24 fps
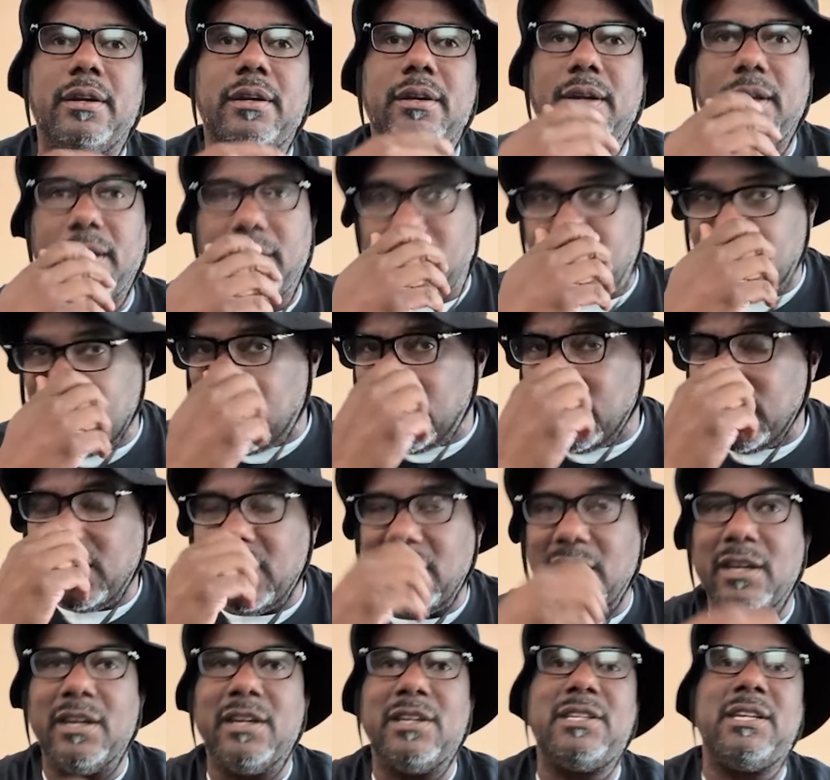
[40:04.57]
the, in,
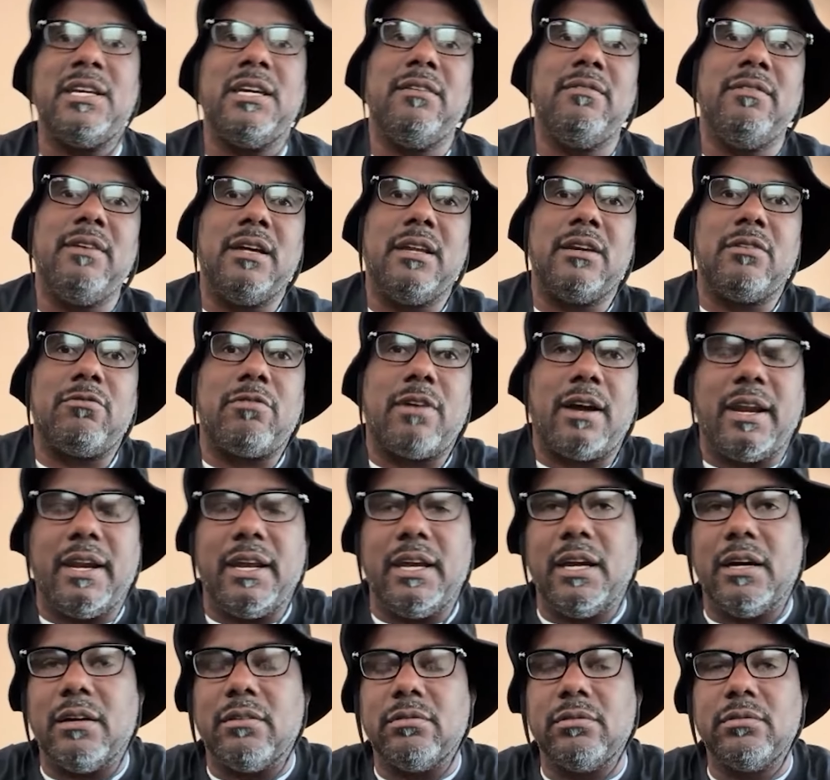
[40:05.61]
in the T V and the
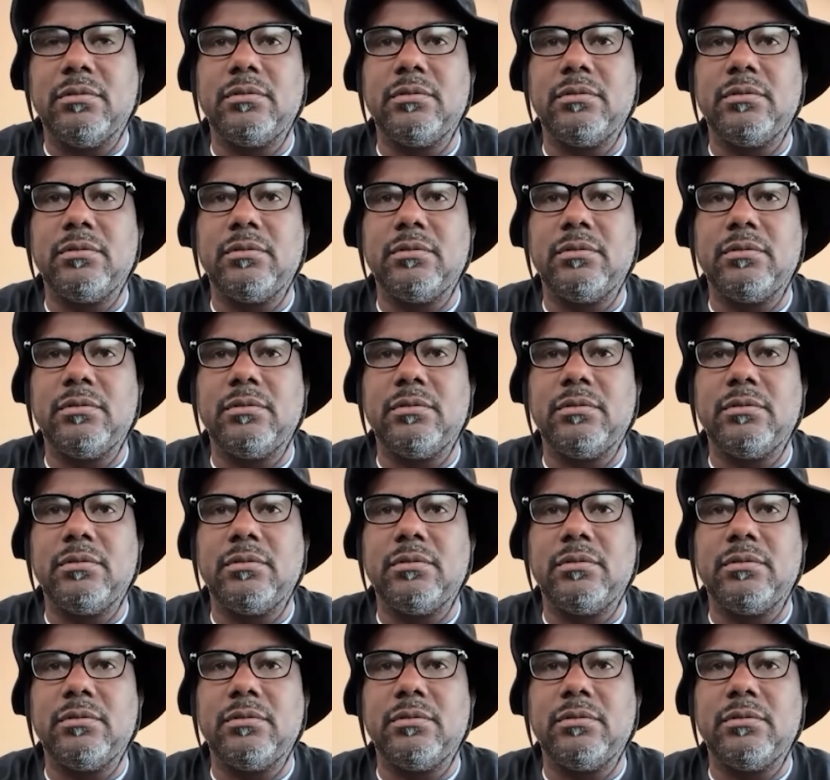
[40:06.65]
radio.